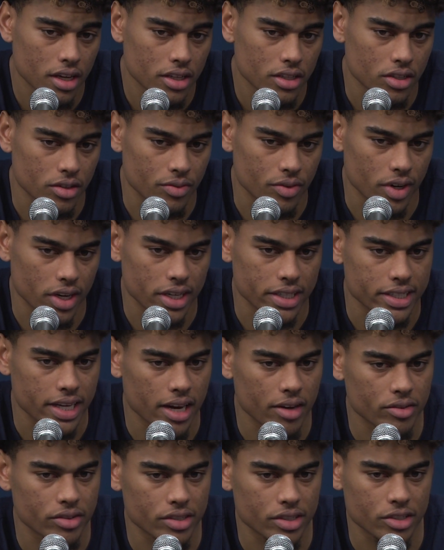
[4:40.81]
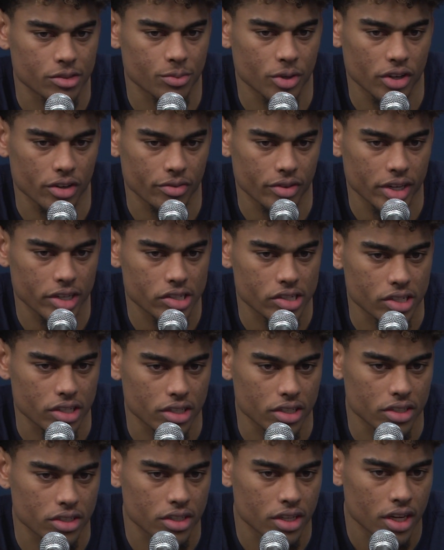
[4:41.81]
So for us, obviously it's motivation
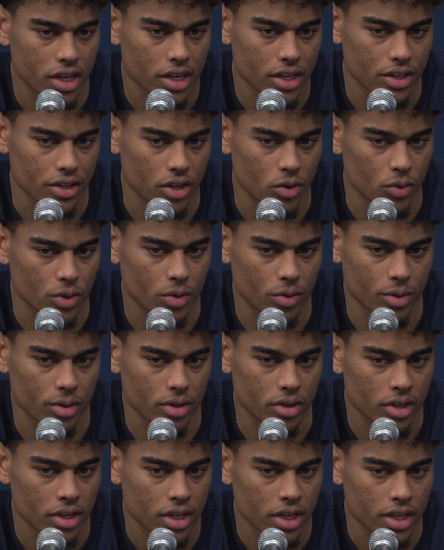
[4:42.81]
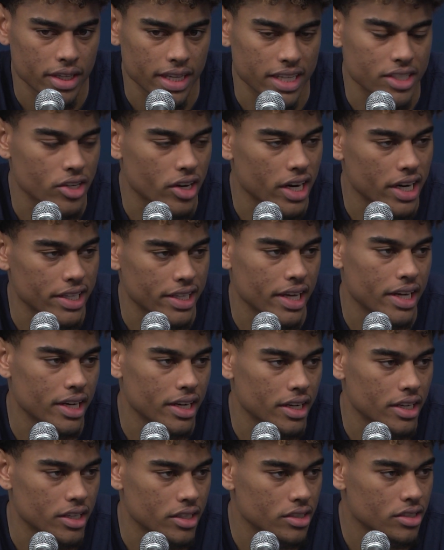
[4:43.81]
because, you know, we want to that's our
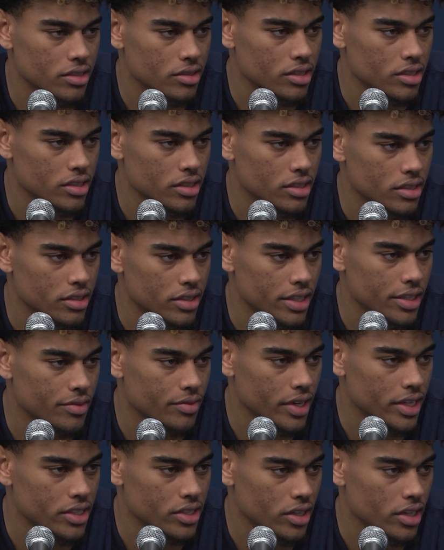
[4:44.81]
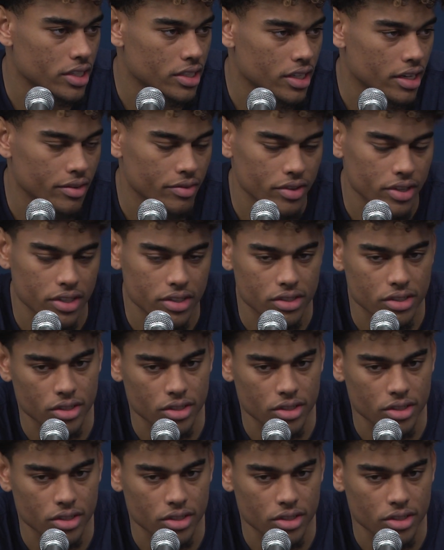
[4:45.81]
identity is defense and our toughness.